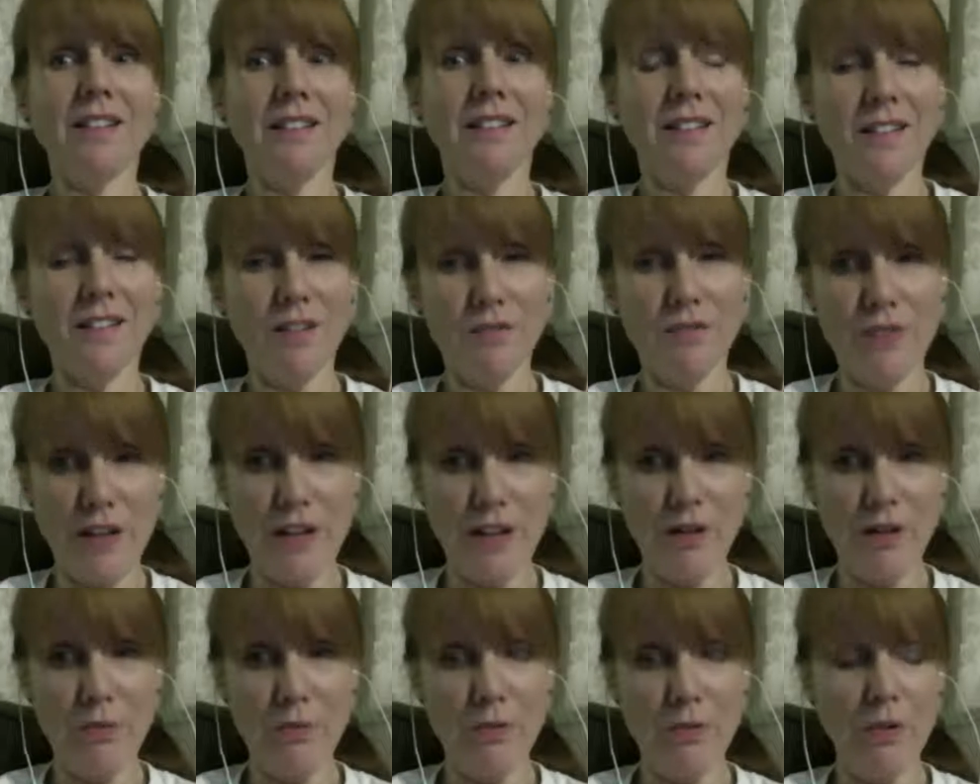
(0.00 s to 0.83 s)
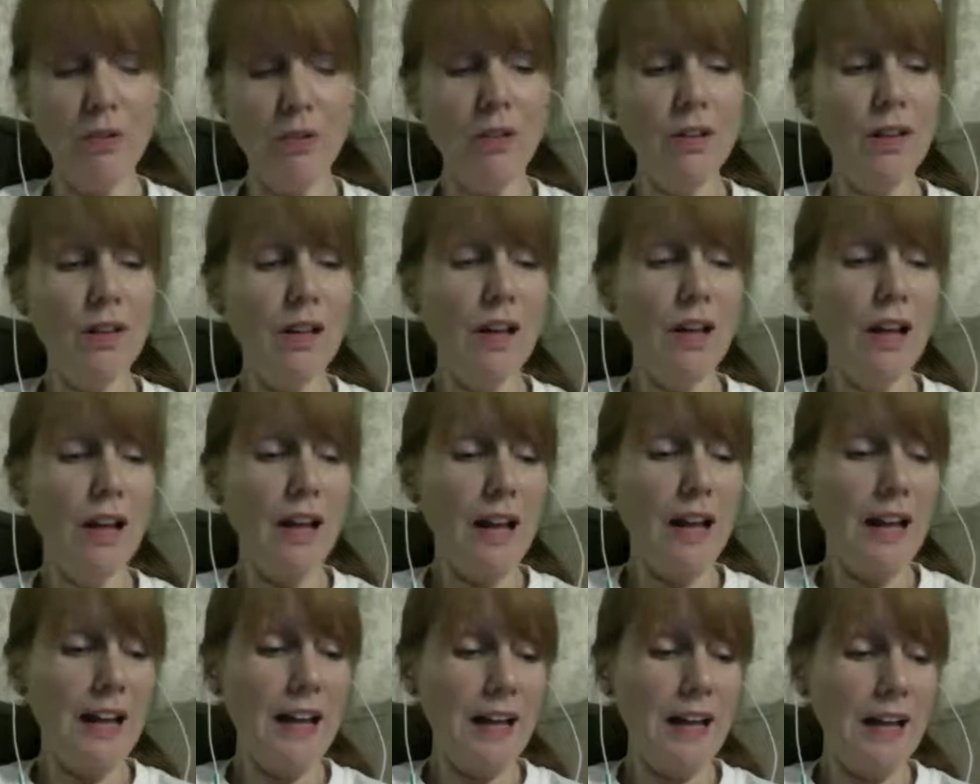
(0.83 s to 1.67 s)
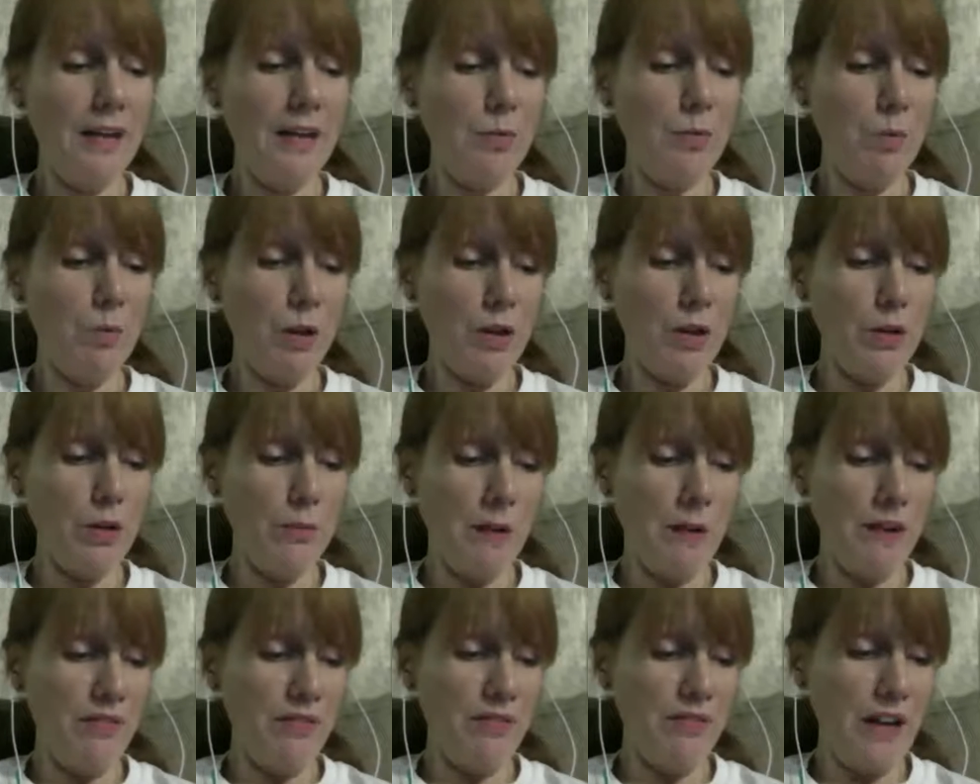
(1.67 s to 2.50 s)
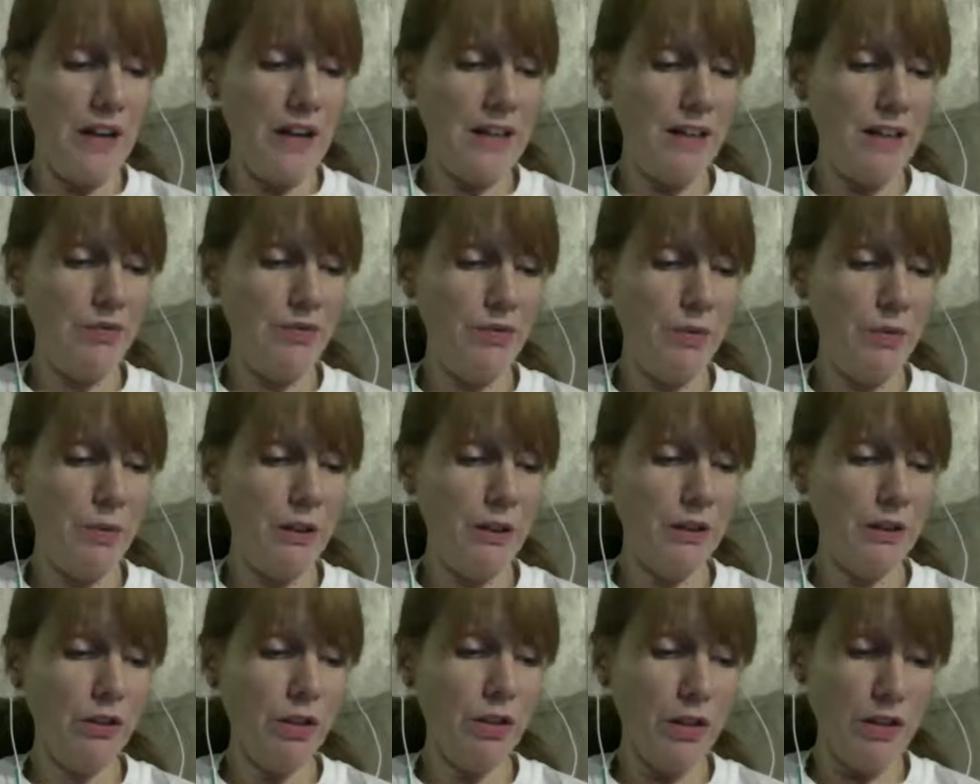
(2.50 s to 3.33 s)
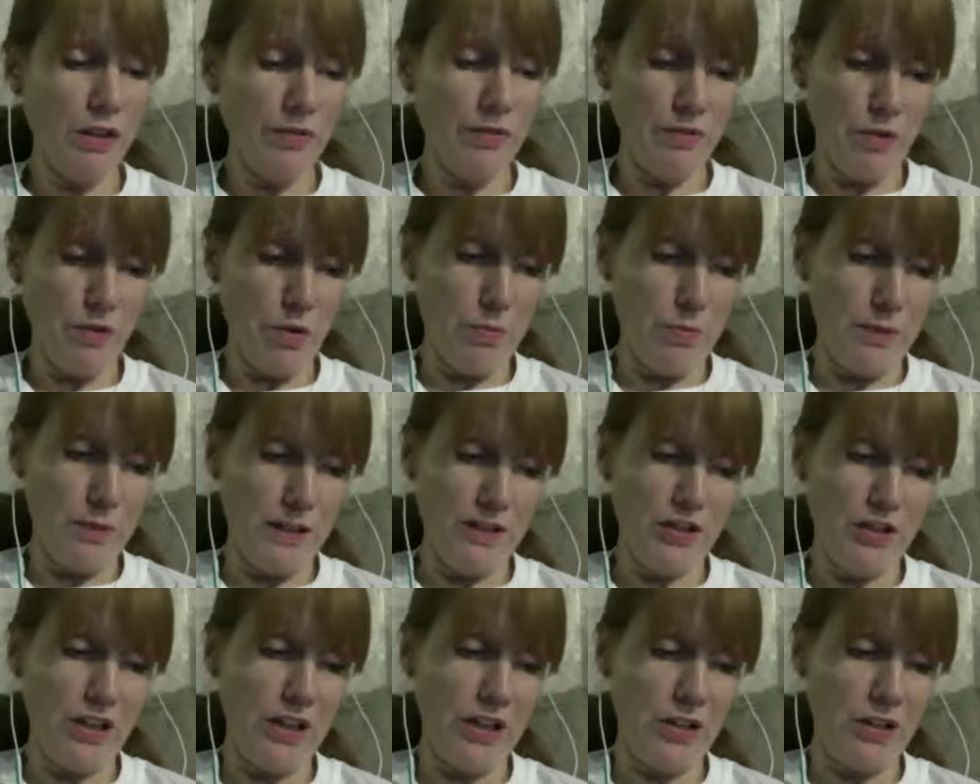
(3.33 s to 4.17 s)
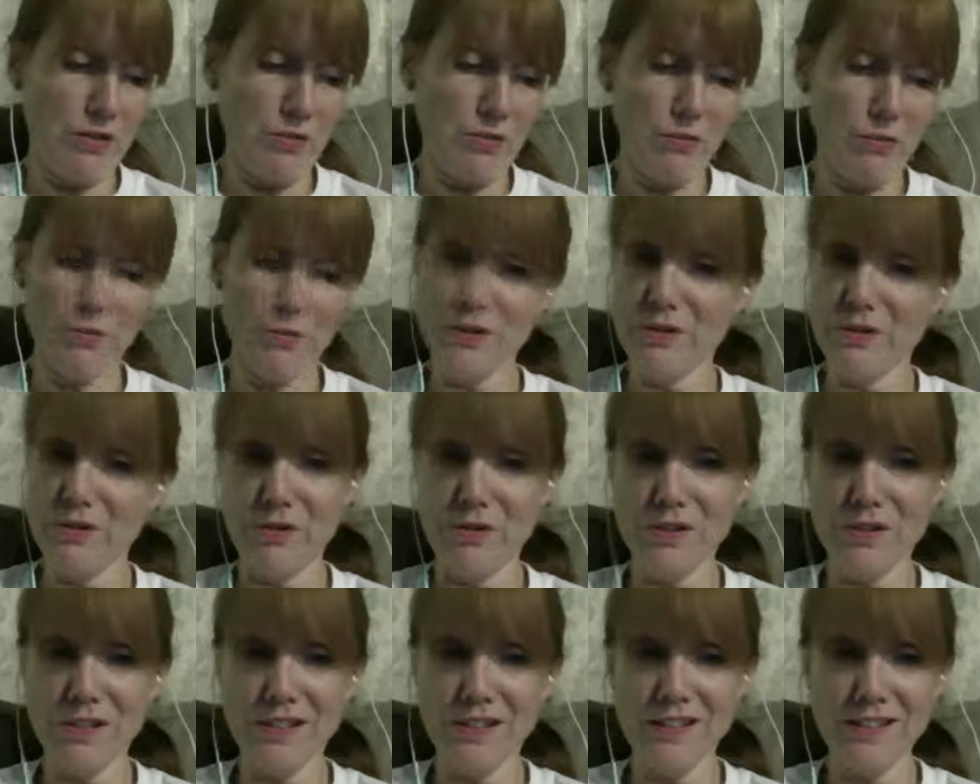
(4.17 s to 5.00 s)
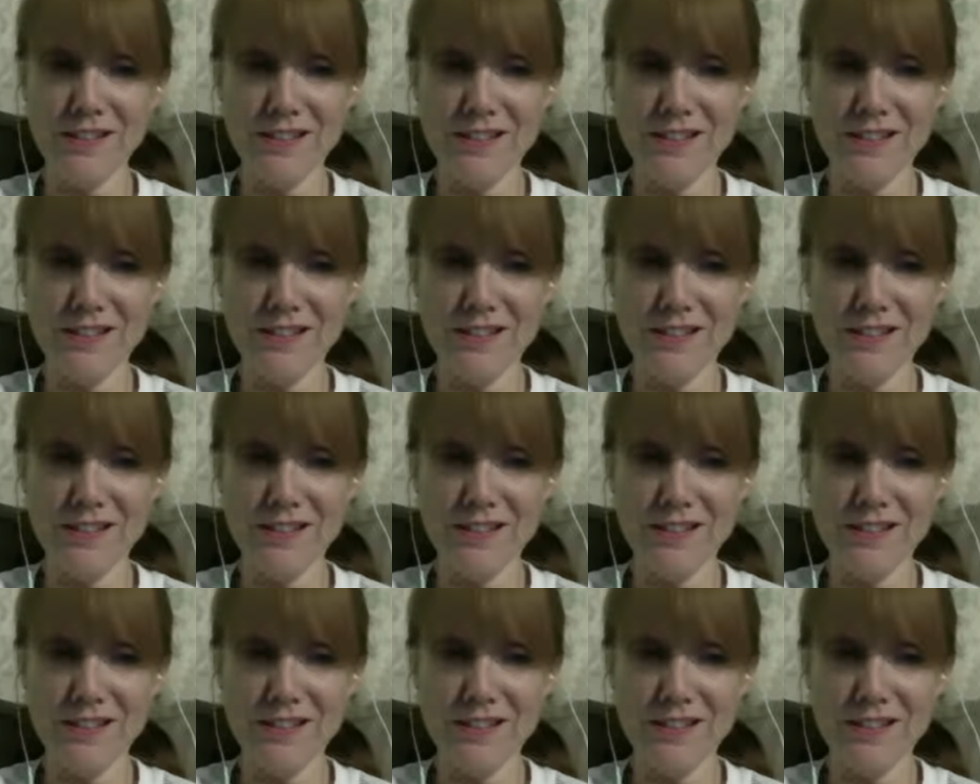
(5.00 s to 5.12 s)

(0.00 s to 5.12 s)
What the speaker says: available and what you might find if you went looking for open educational resources.